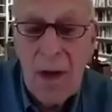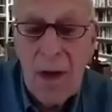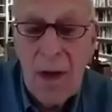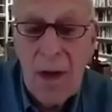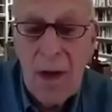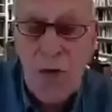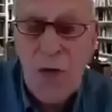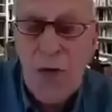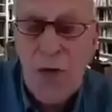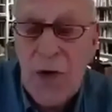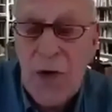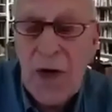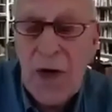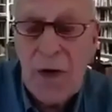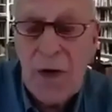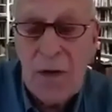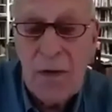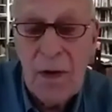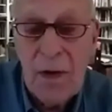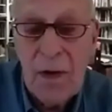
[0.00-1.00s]
through
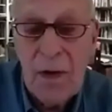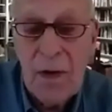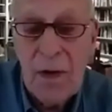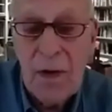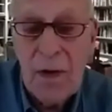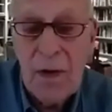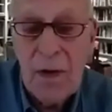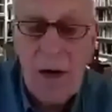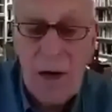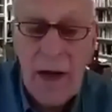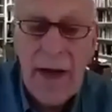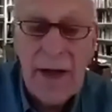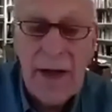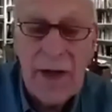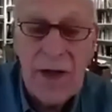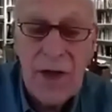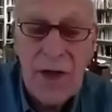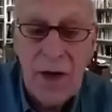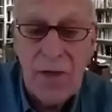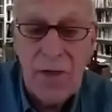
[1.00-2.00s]
the
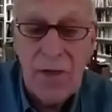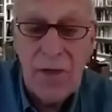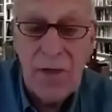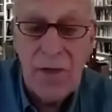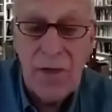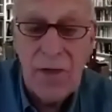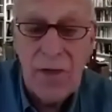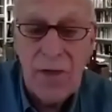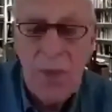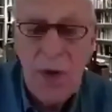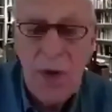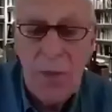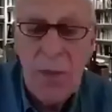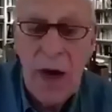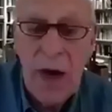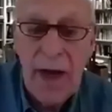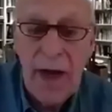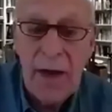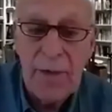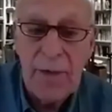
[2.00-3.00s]
lens of the
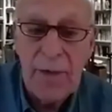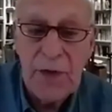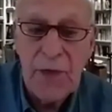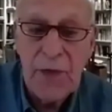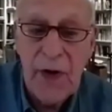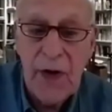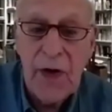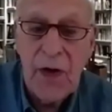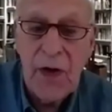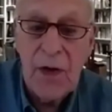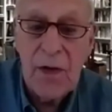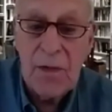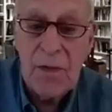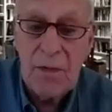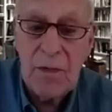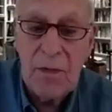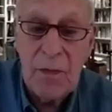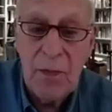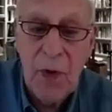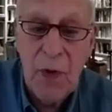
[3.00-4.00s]
bihemispherical
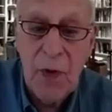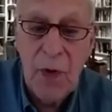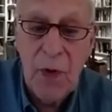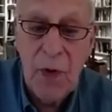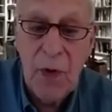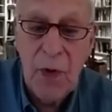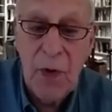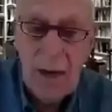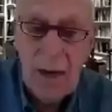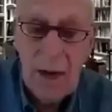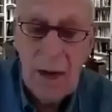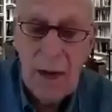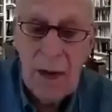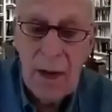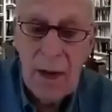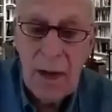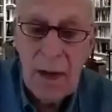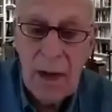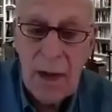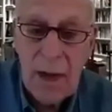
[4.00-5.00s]
brain
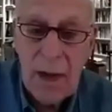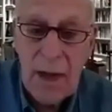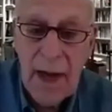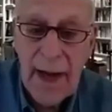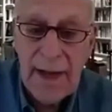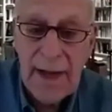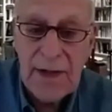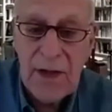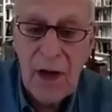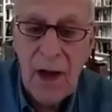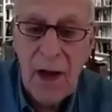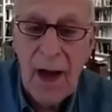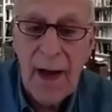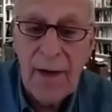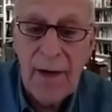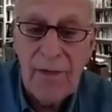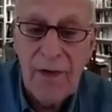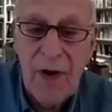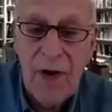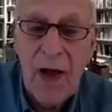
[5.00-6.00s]
casts a
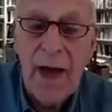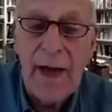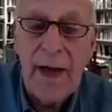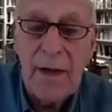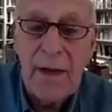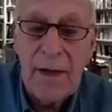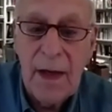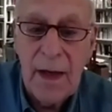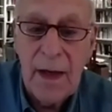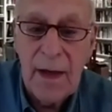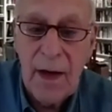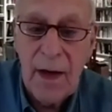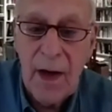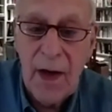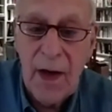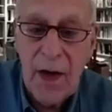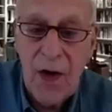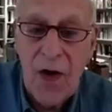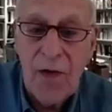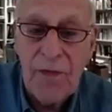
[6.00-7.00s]
lot of light
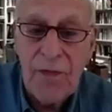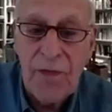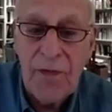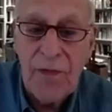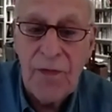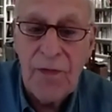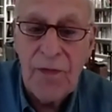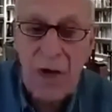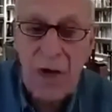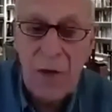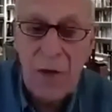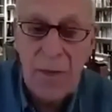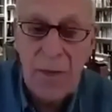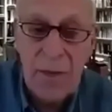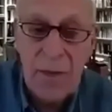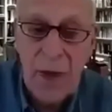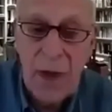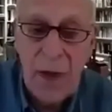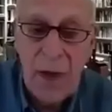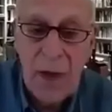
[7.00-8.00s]
and offers us
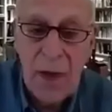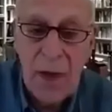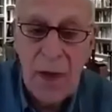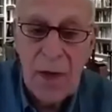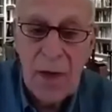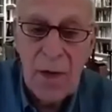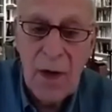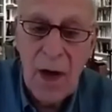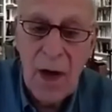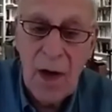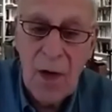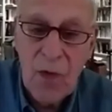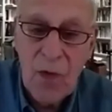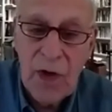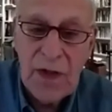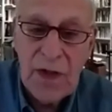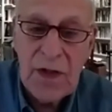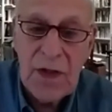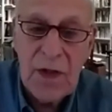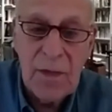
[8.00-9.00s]
some
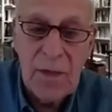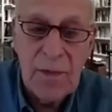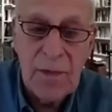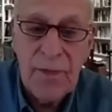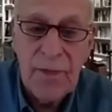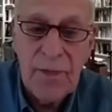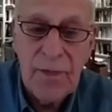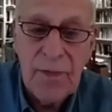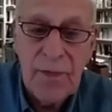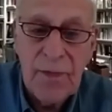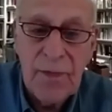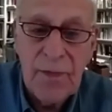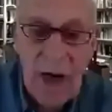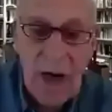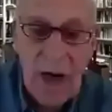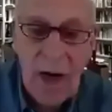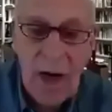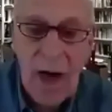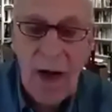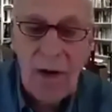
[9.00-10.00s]
wisdom
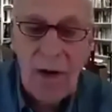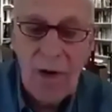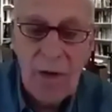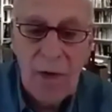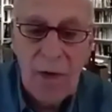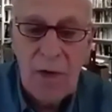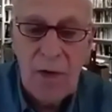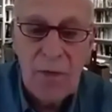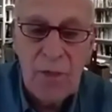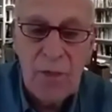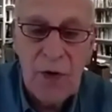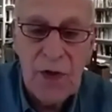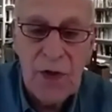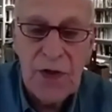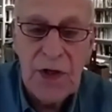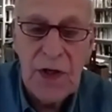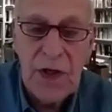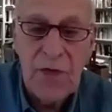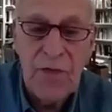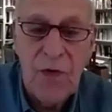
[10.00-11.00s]
about how to
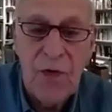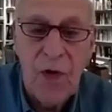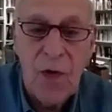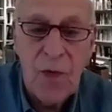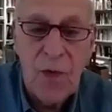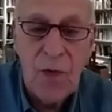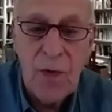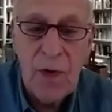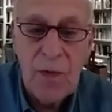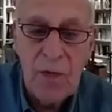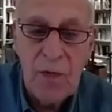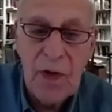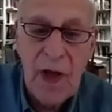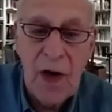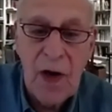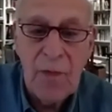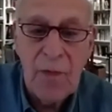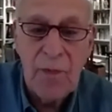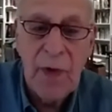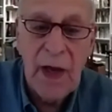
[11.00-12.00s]
proceed forward
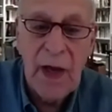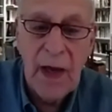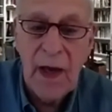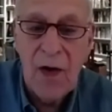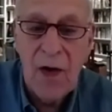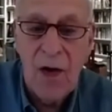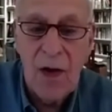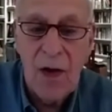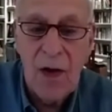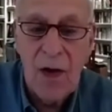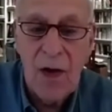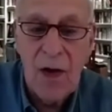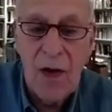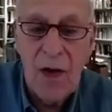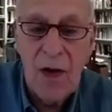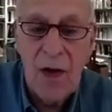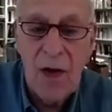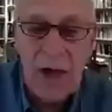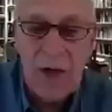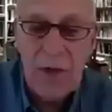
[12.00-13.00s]
without making all the
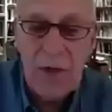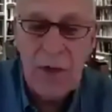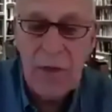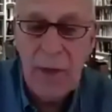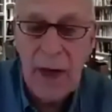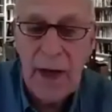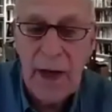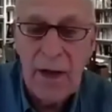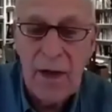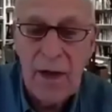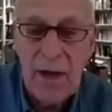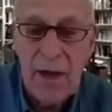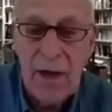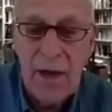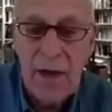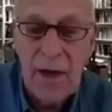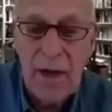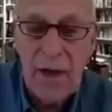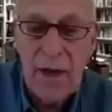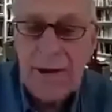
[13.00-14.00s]
mistakes we've made in the
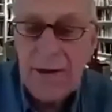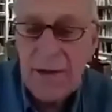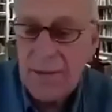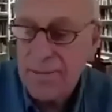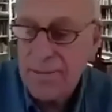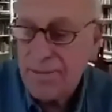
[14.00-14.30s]
past.